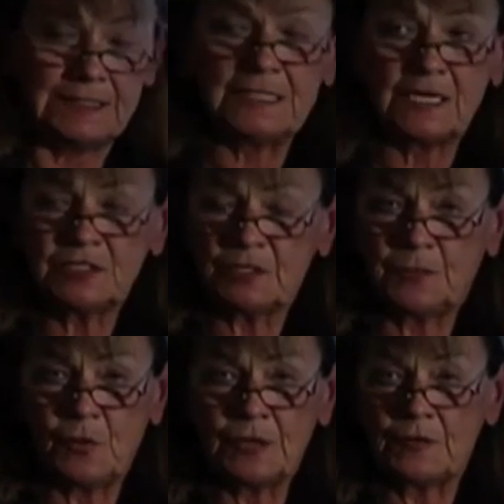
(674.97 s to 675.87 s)
Dr.
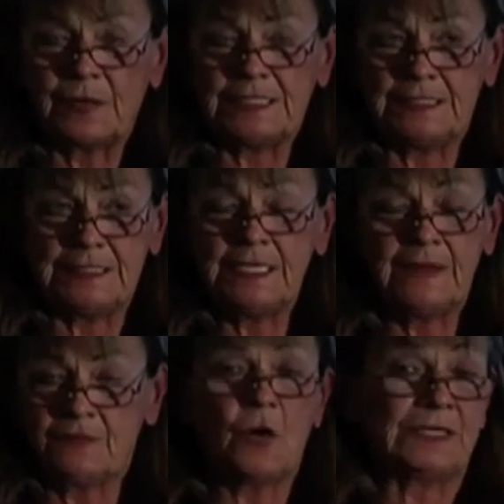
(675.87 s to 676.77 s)
Portnoy didn't
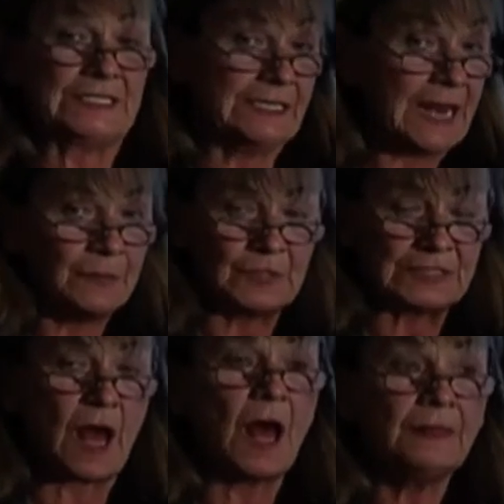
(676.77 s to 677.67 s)
even know his name
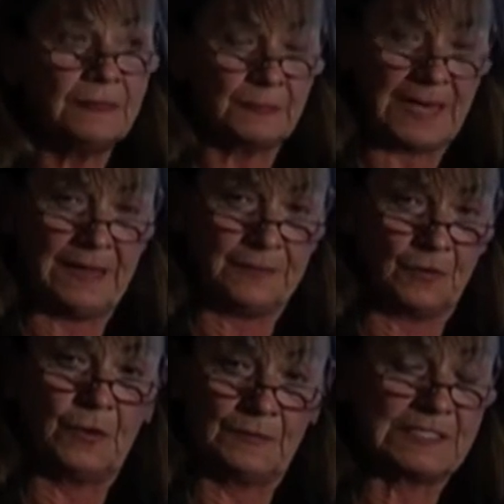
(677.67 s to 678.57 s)
was on the
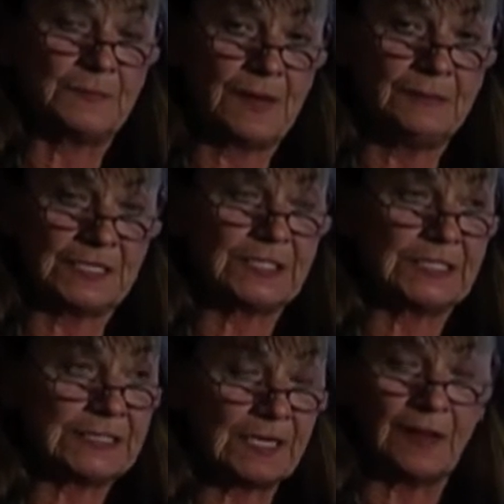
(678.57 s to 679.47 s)
paper when it was published
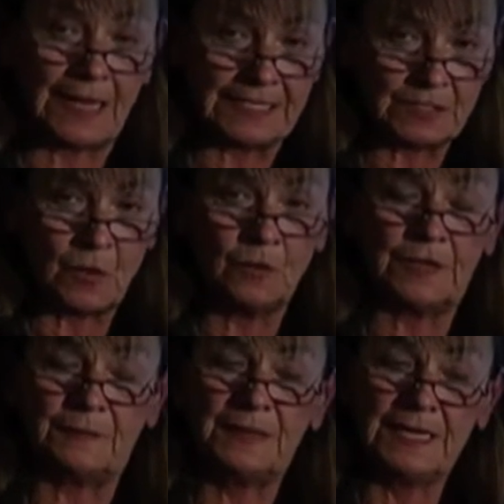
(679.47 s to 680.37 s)
until I told
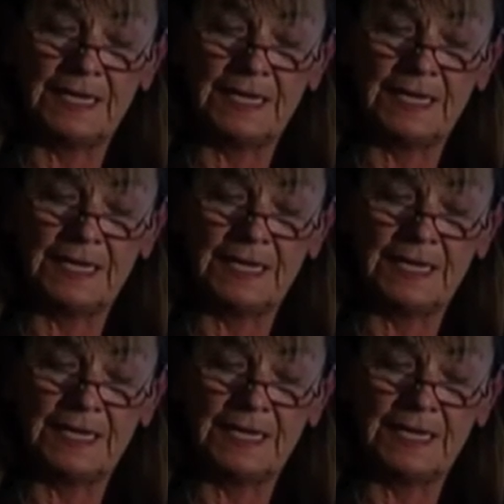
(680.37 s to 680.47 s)
him.